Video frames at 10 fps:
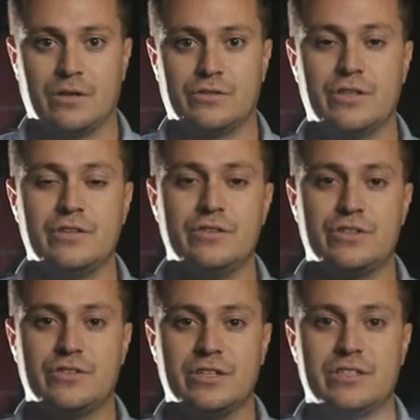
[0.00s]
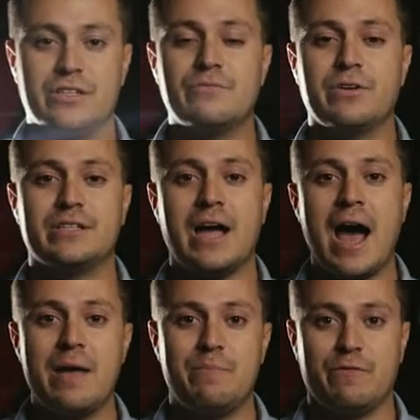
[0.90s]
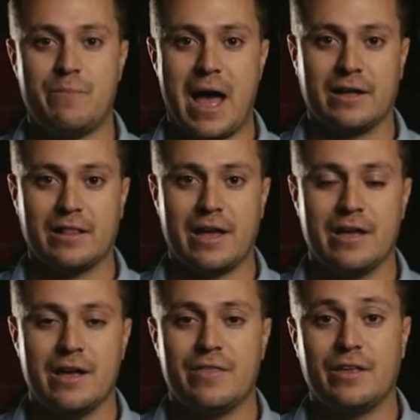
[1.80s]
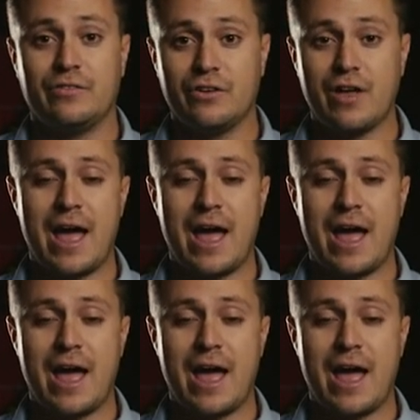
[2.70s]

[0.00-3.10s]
So this is just a different type of backlight that still